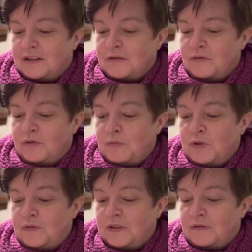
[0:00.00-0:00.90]

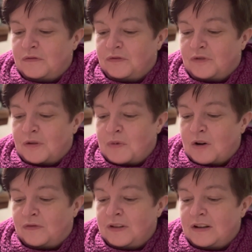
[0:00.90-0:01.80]
Remove from
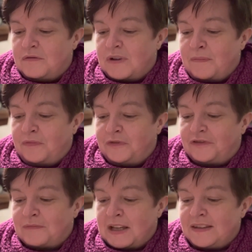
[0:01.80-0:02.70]
oven and rub
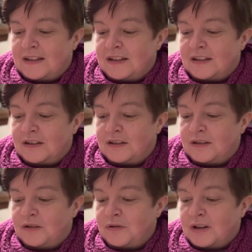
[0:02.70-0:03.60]
with mustard and
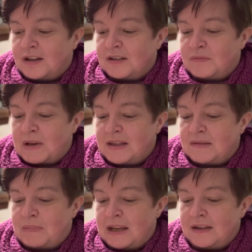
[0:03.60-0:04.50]
dukkha spice
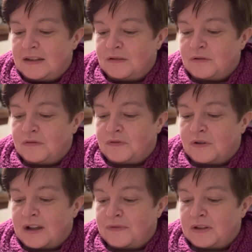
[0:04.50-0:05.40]
blend. Cook for
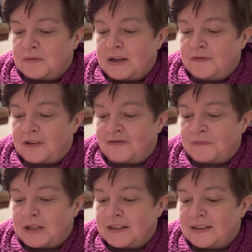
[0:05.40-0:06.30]
another 25
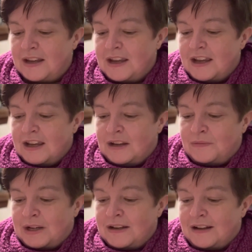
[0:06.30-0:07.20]
minutes at
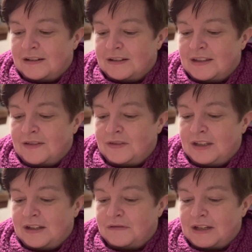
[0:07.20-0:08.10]
170
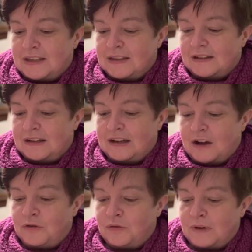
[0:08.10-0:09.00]
degrees.
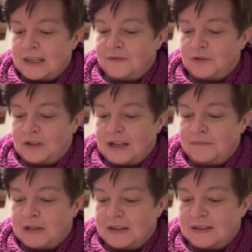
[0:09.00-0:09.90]
Allow to rest for
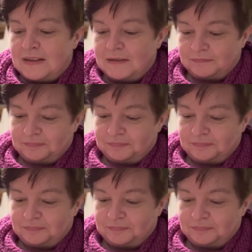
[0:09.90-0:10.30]
10 minutes.